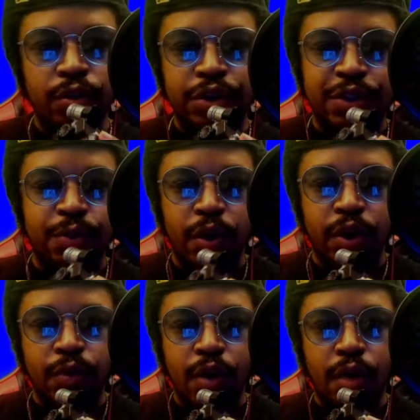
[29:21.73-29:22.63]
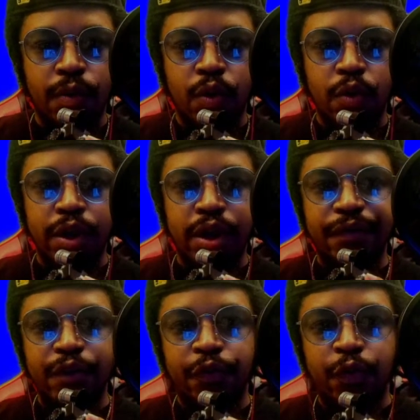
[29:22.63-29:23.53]
just want a raw recording of
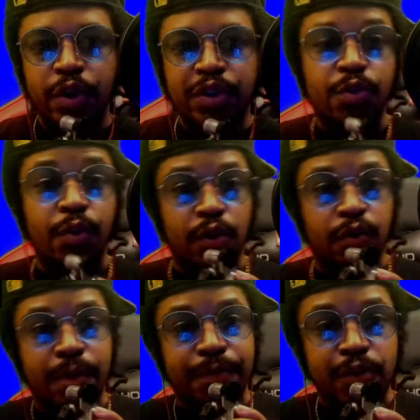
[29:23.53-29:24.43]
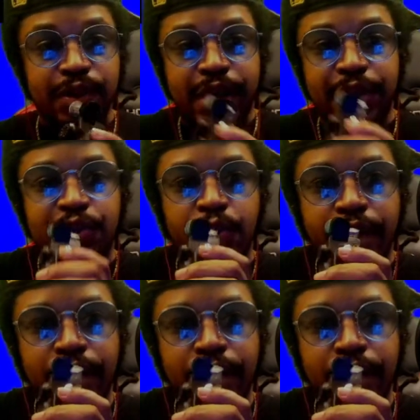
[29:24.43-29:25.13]
your voice, you want to run music into it.